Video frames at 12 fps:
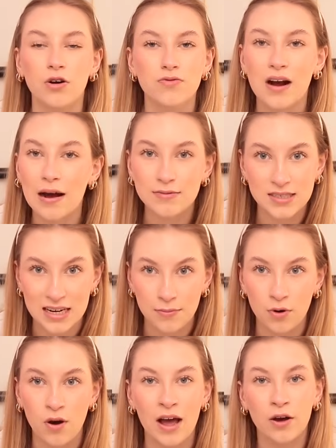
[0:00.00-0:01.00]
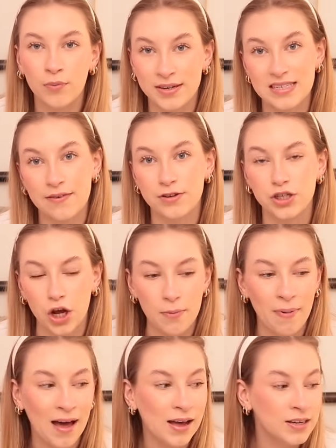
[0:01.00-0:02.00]
or around anymore. I always have a tote
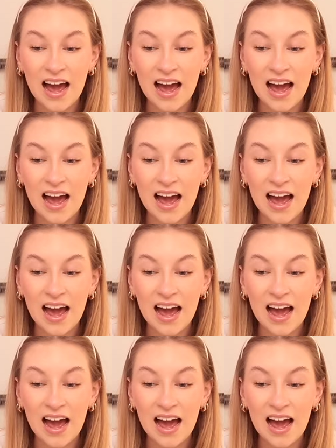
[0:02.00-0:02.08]
bag.